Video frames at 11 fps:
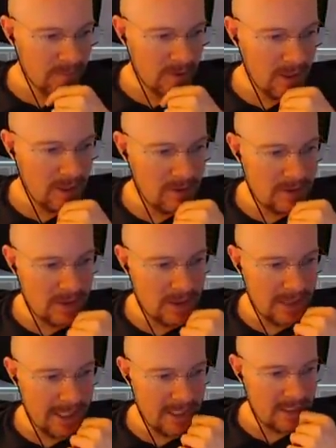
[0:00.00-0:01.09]
Yeah,
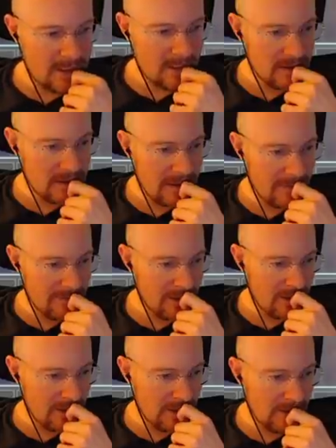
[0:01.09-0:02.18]
Atlantis, then Discovery,
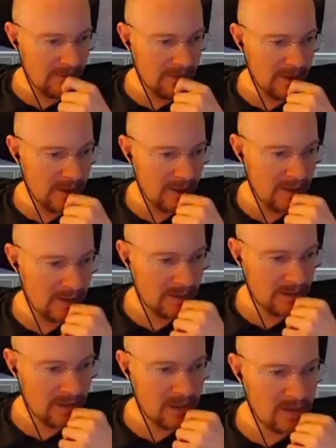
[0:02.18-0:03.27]
and Columbia.
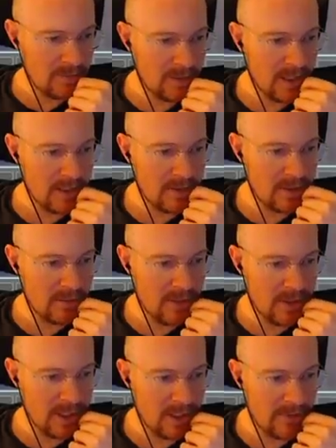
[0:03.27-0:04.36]
Enterprise was the
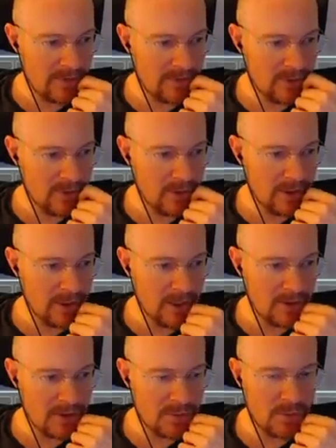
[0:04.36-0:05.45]
one that never flew, and the
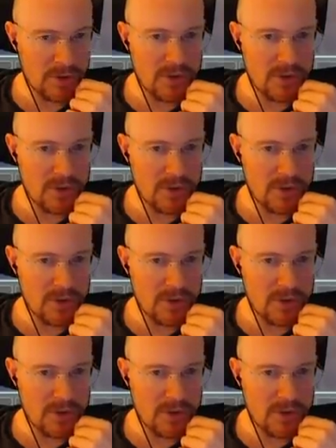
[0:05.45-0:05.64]
others were